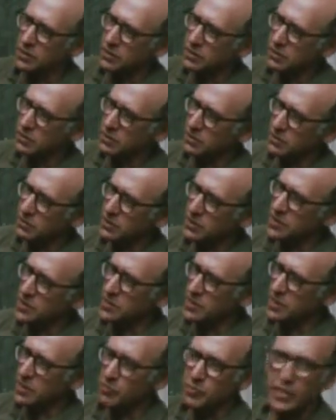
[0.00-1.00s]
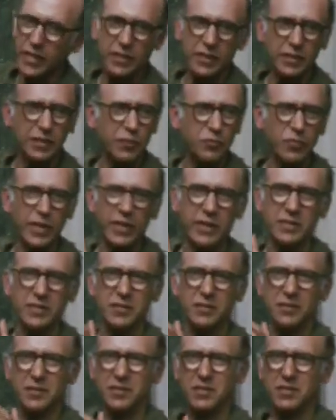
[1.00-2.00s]
this is an American mask.
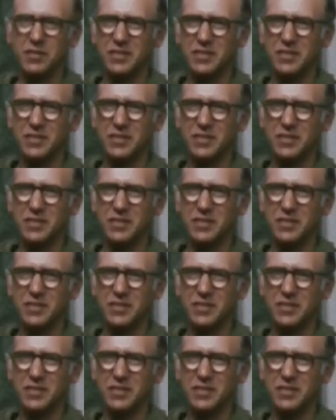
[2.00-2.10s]
This is a.